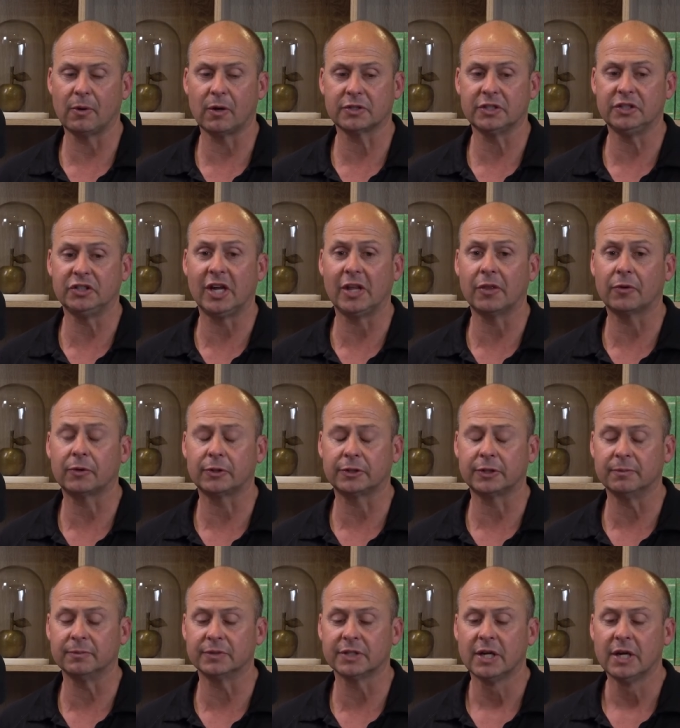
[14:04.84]

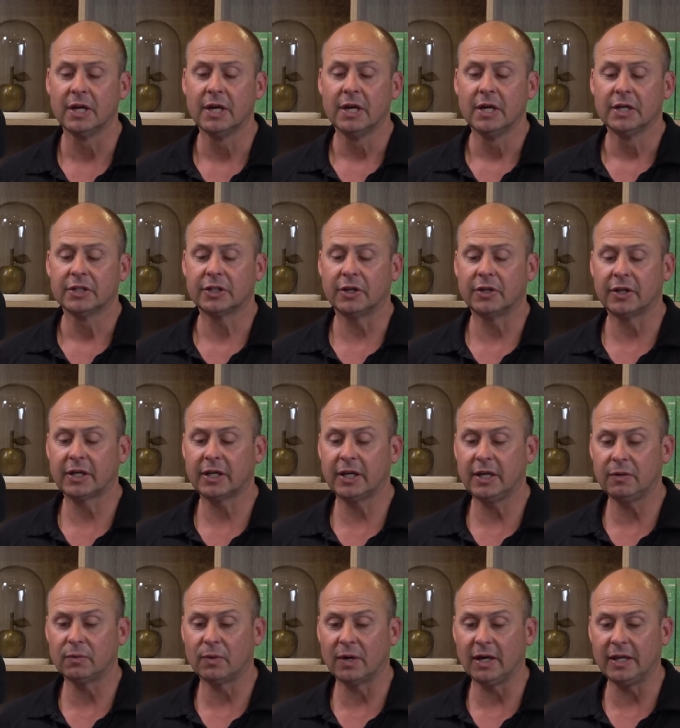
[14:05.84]
epoxygenanthrums. So the
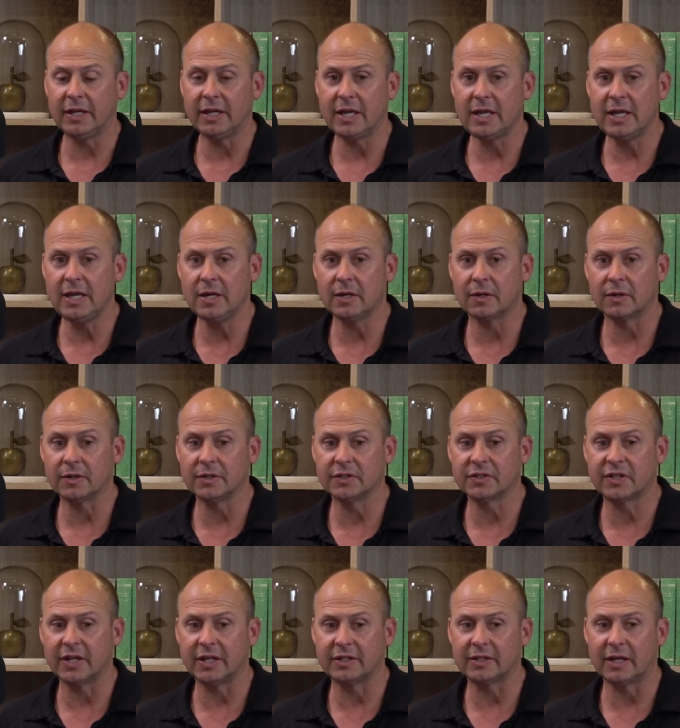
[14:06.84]
key really here
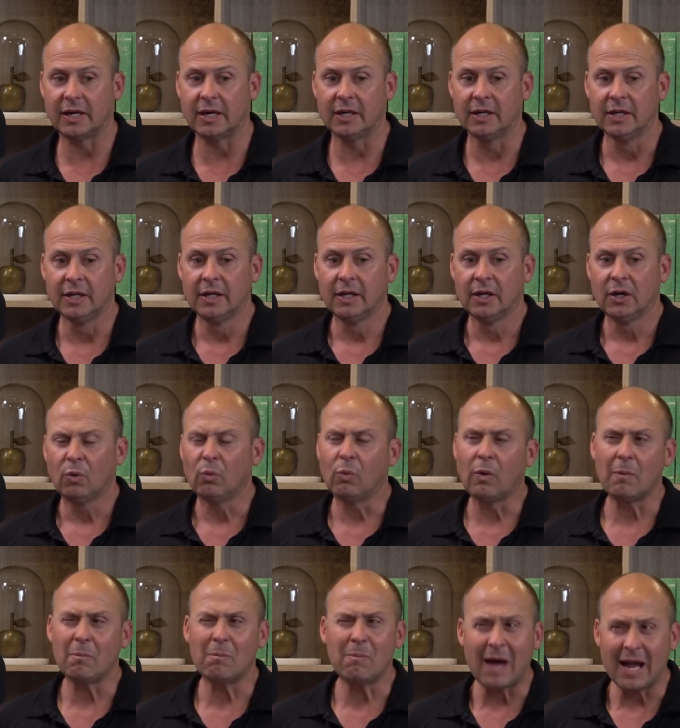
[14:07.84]
is that
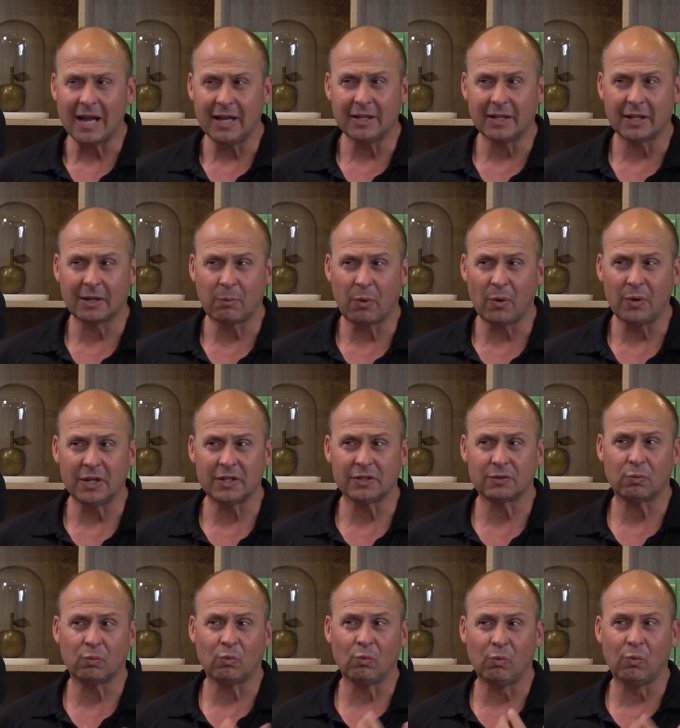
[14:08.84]
what made
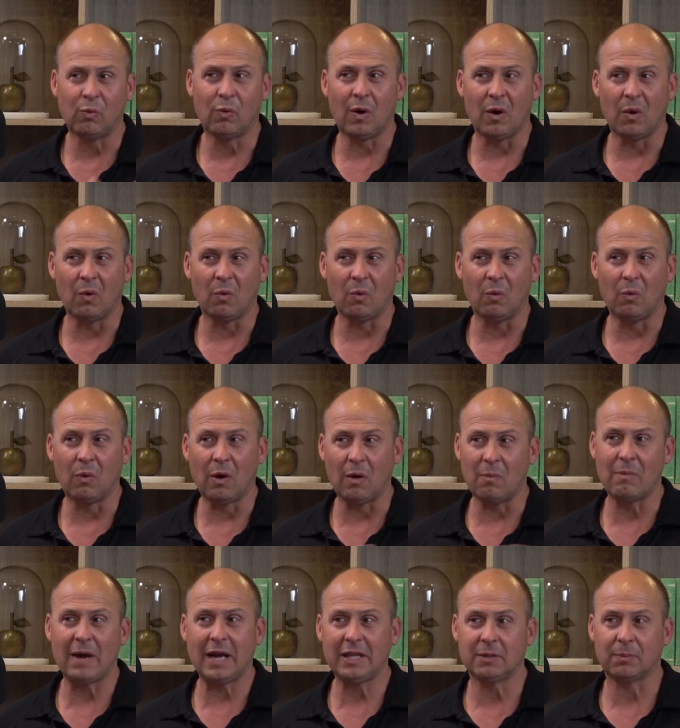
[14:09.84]

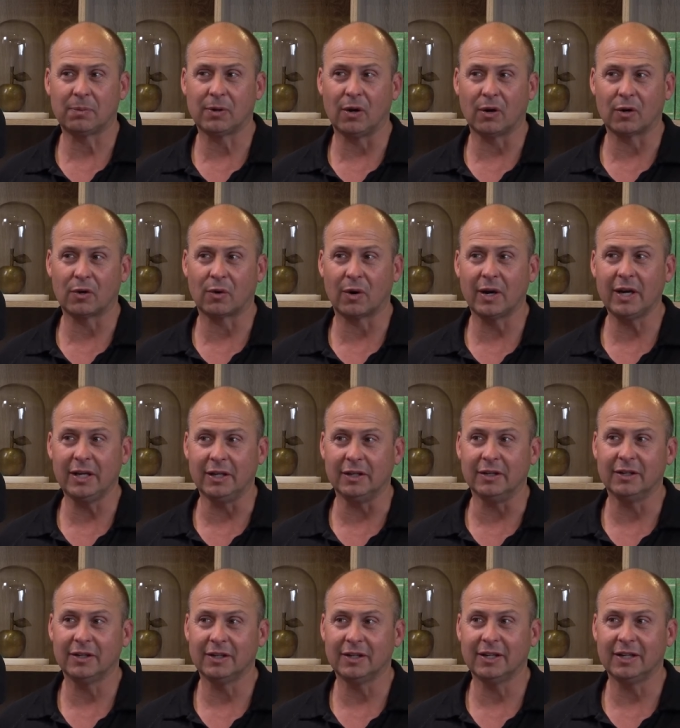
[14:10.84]
the plot
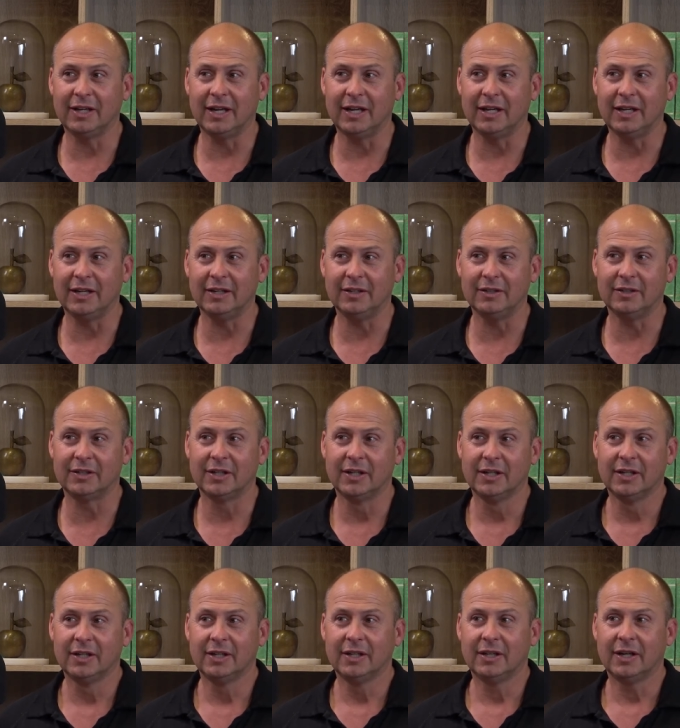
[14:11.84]
green? And
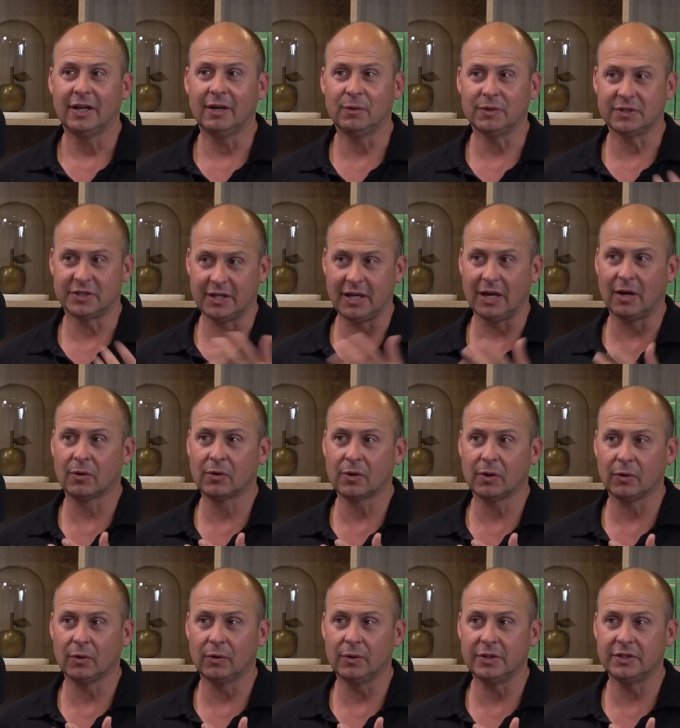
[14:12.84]
it was the
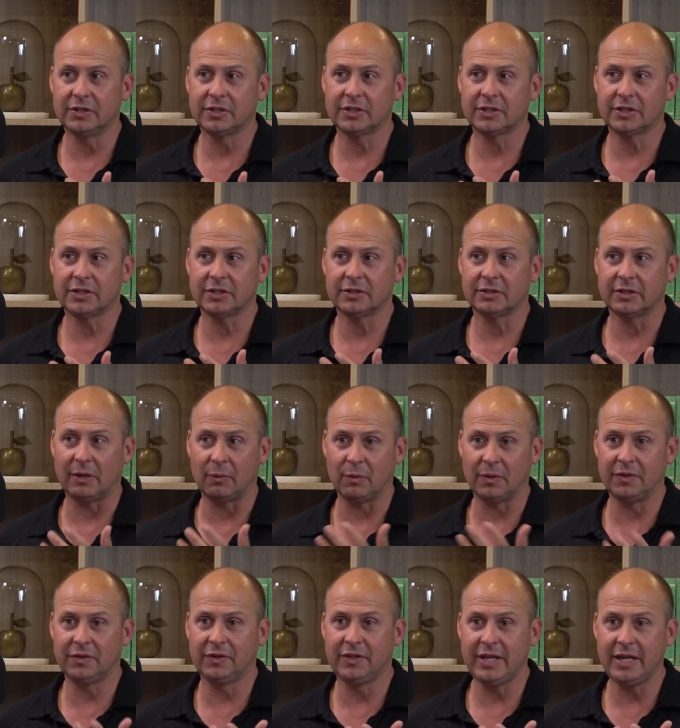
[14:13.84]
alkaloids that
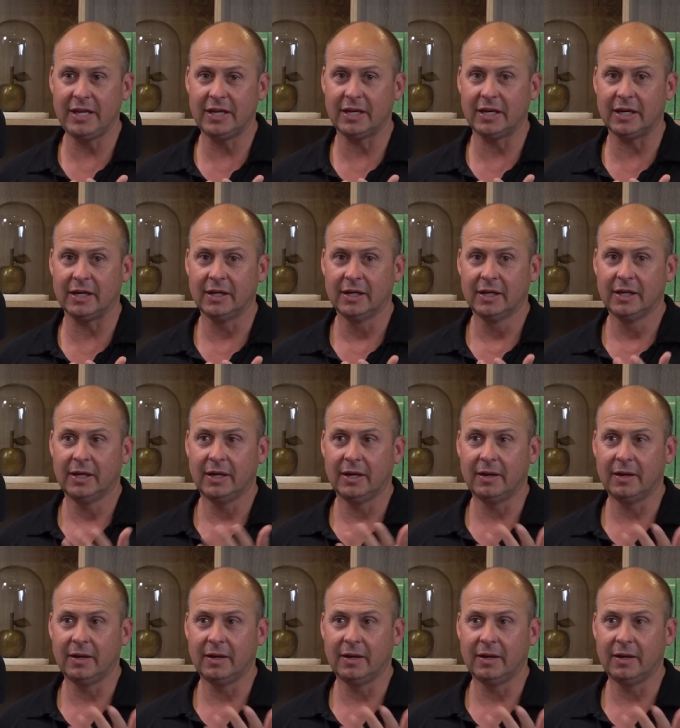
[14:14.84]
were there